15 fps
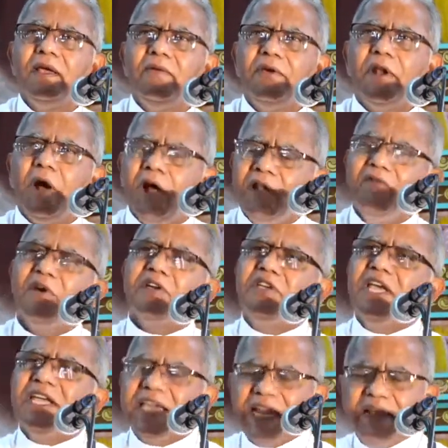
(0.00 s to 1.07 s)
When all were
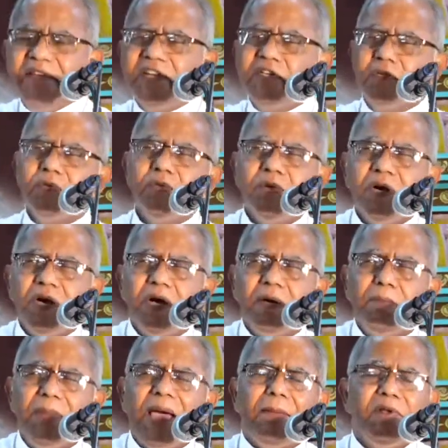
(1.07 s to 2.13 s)
taken away to
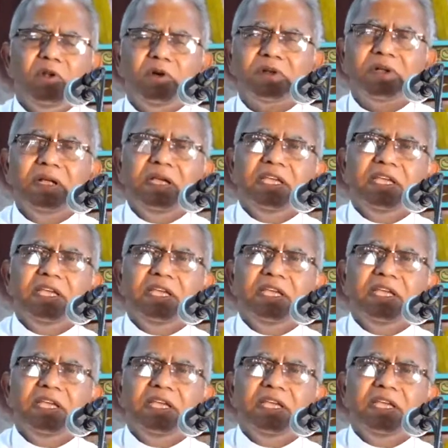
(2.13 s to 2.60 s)
Babylon,